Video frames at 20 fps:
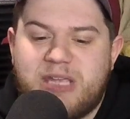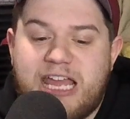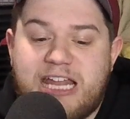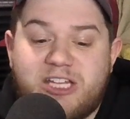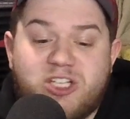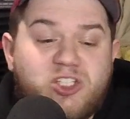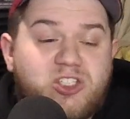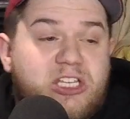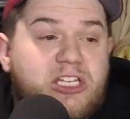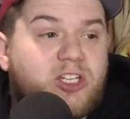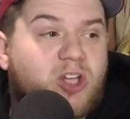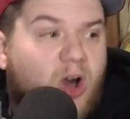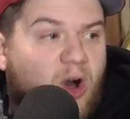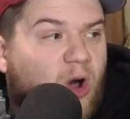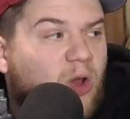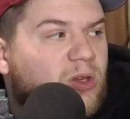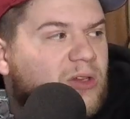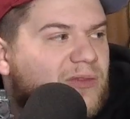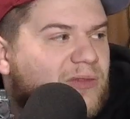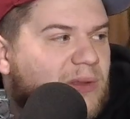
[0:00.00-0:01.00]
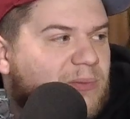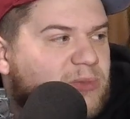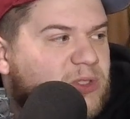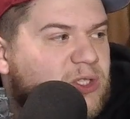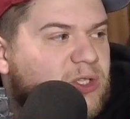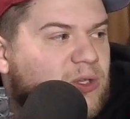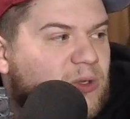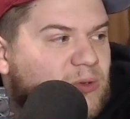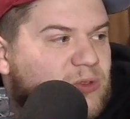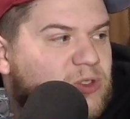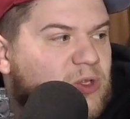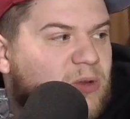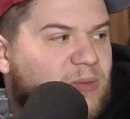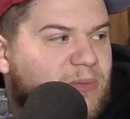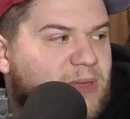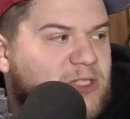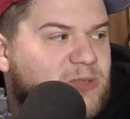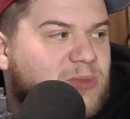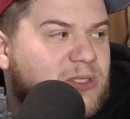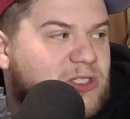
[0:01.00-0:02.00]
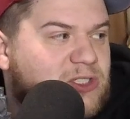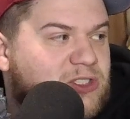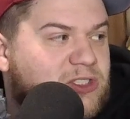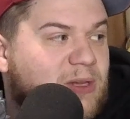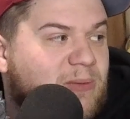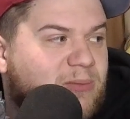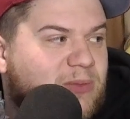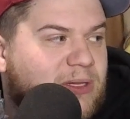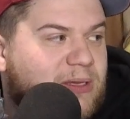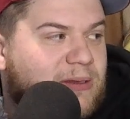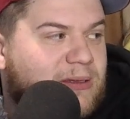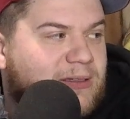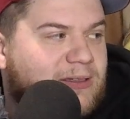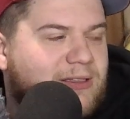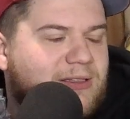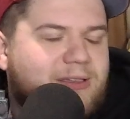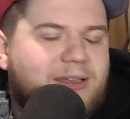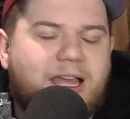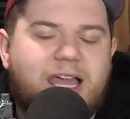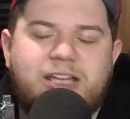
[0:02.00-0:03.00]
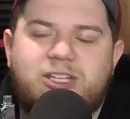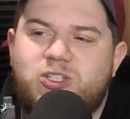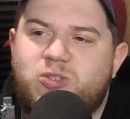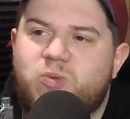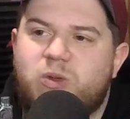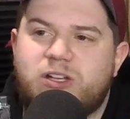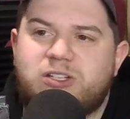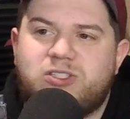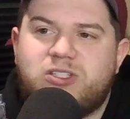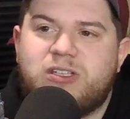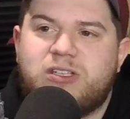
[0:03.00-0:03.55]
be, and to send all of them too. So it must be something. I just want to